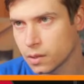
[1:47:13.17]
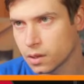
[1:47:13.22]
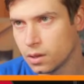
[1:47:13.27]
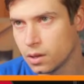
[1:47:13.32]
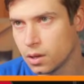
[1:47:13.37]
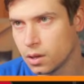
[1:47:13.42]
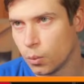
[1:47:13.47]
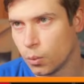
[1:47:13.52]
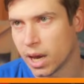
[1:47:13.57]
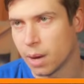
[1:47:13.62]

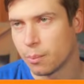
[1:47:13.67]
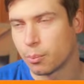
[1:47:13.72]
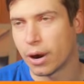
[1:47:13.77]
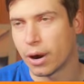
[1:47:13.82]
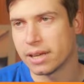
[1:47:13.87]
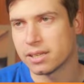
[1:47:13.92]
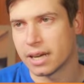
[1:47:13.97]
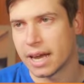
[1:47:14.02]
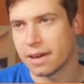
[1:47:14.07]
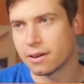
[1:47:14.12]
we got
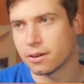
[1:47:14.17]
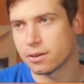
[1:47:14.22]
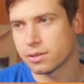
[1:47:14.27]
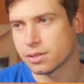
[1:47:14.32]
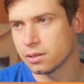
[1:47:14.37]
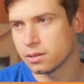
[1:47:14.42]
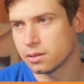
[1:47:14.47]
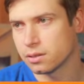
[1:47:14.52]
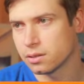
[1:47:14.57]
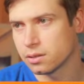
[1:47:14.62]
Bryson
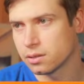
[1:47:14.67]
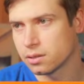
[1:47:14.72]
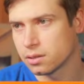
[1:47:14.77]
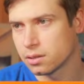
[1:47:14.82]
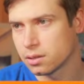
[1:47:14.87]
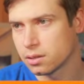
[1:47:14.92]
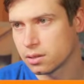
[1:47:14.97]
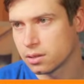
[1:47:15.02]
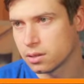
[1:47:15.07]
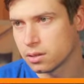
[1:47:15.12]
Anderson
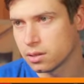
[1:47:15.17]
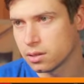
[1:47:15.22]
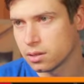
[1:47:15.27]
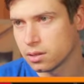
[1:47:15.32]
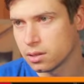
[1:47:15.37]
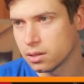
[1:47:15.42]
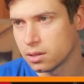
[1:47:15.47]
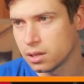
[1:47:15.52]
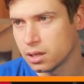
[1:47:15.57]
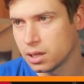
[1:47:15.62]

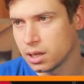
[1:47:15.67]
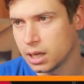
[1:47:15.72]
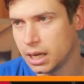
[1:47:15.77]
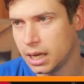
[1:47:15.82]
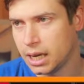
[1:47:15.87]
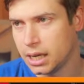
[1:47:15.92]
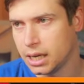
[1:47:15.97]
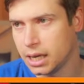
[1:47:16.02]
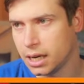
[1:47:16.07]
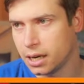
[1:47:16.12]

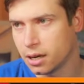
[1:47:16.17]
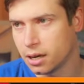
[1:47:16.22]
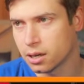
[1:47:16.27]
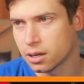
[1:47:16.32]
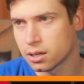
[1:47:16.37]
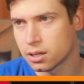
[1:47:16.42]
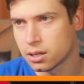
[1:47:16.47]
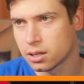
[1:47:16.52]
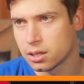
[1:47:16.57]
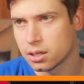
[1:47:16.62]
in here
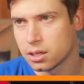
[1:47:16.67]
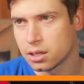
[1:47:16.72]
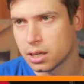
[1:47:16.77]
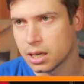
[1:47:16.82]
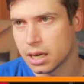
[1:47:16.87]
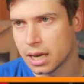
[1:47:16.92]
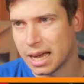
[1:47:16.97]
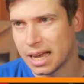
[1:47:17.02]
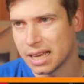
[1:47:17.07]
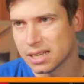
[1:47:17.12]

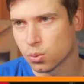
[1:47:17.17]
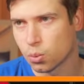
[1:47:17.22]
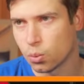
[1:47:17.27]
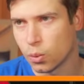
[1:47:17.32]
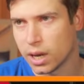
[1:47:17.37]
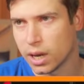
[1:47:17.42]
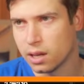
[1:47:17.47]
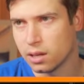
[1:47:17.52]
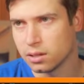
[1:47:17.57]
as well.